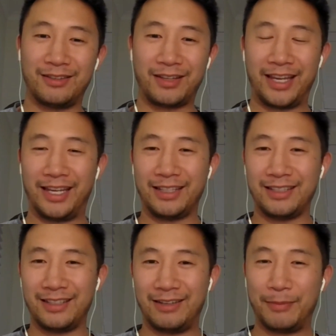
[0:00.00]
Okay.
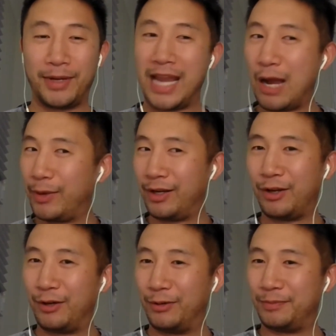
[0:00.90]
All right, but now we
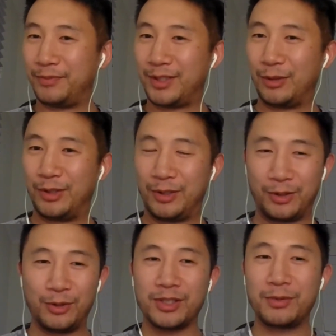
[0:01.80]
know. So
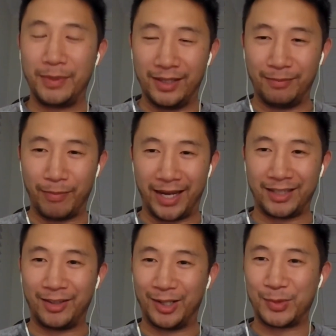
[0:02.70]
your USB mic
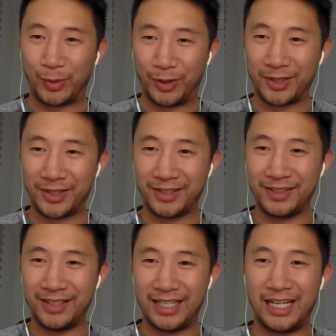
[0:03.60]
does work.
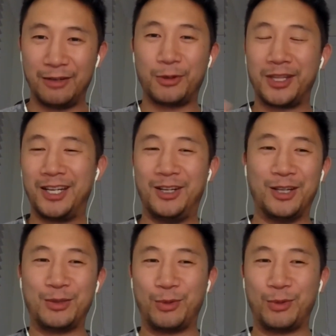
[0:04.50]
Everything does